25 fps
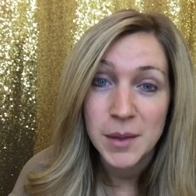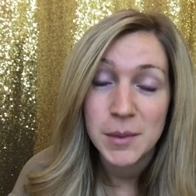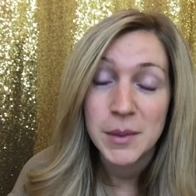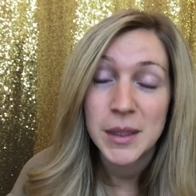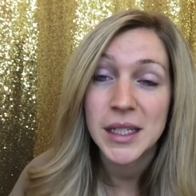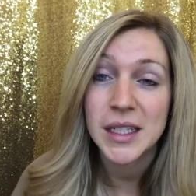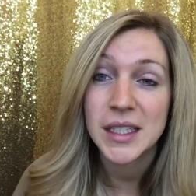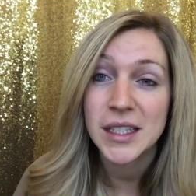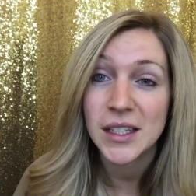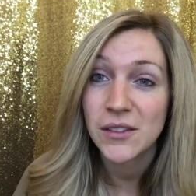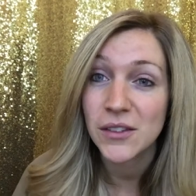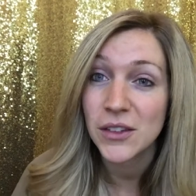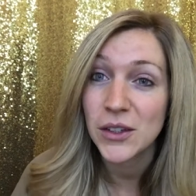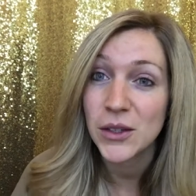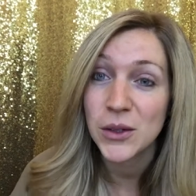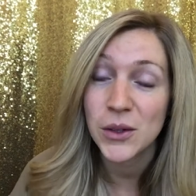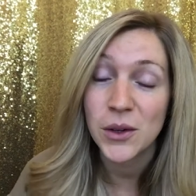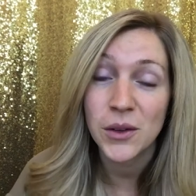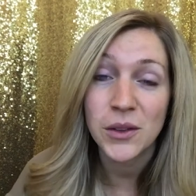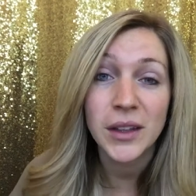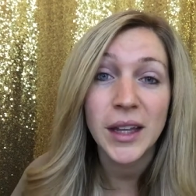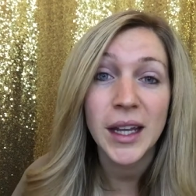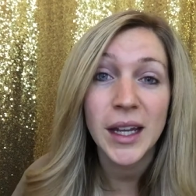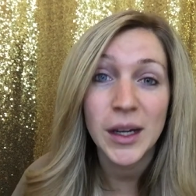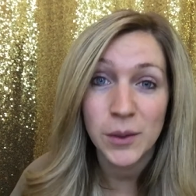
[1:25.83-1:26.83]
Because if you
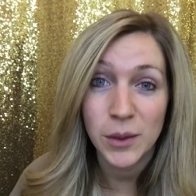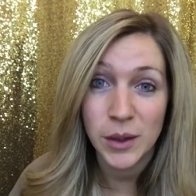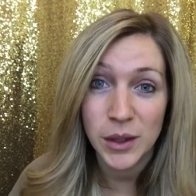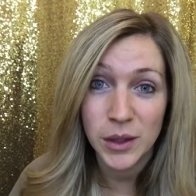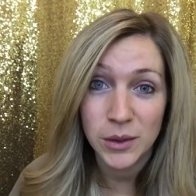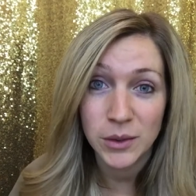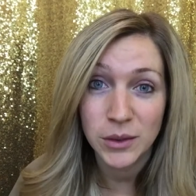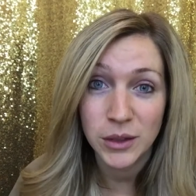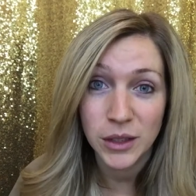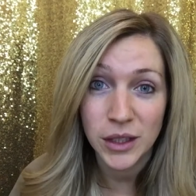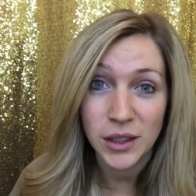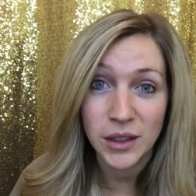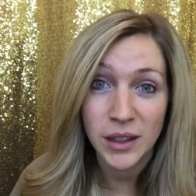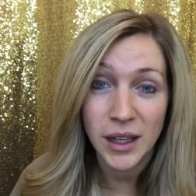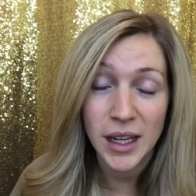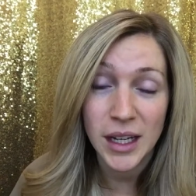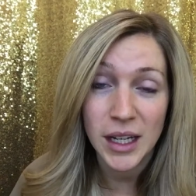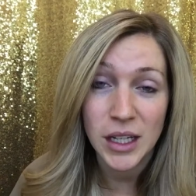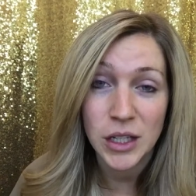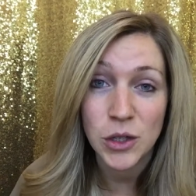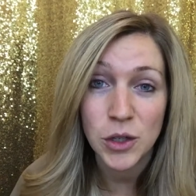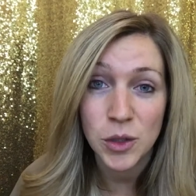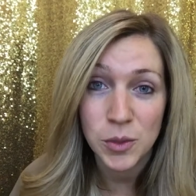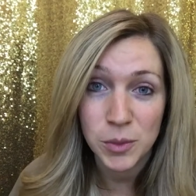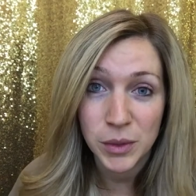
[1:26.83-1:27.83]
don't like what you look
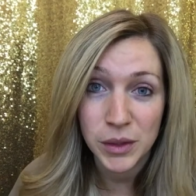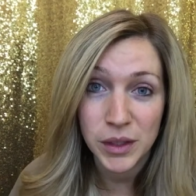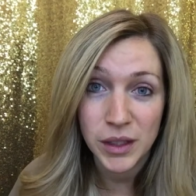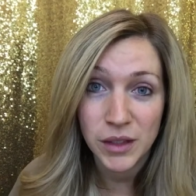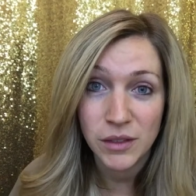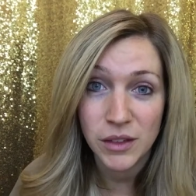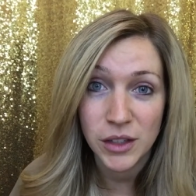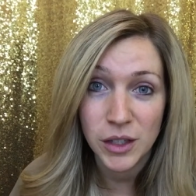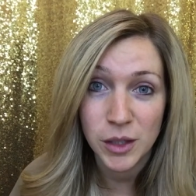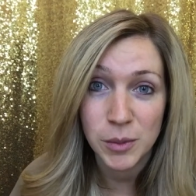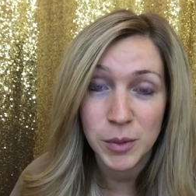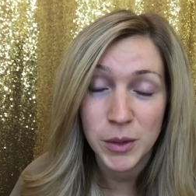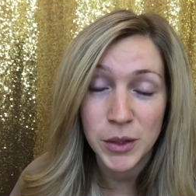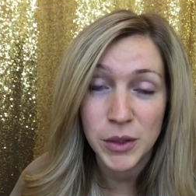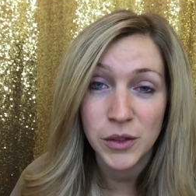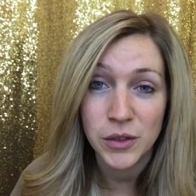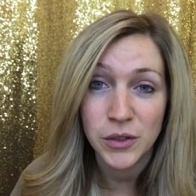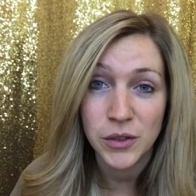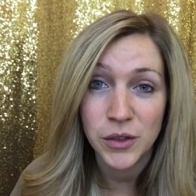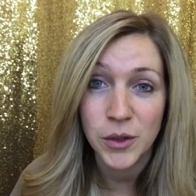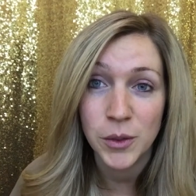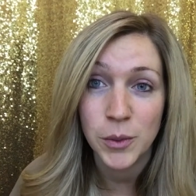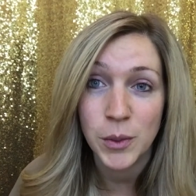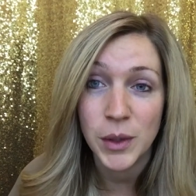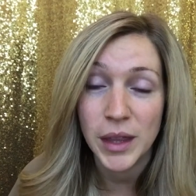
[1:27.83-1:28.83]
like and you don't believe that you're
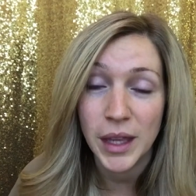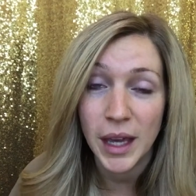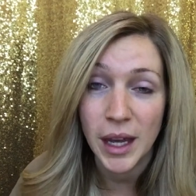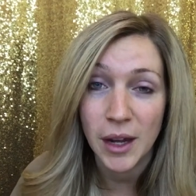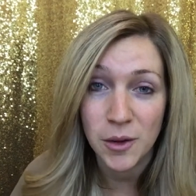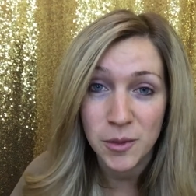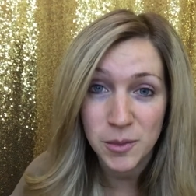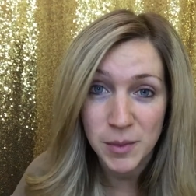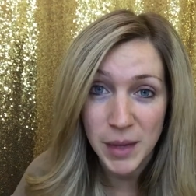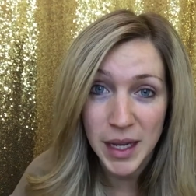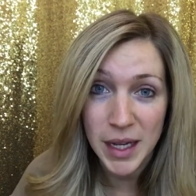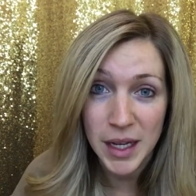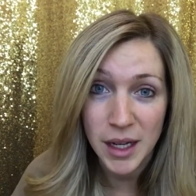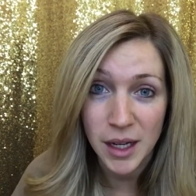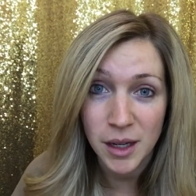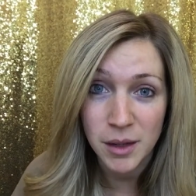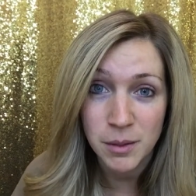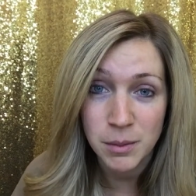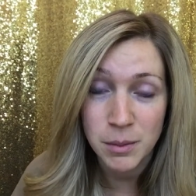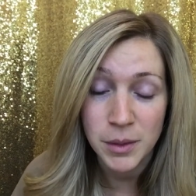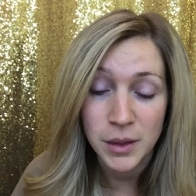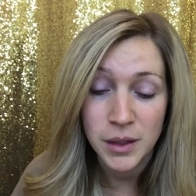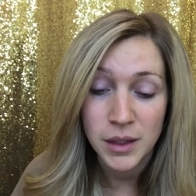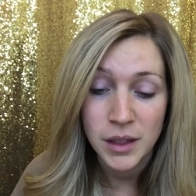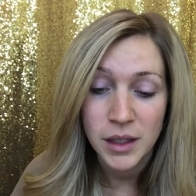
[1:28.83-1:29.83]
beautiful without makeup,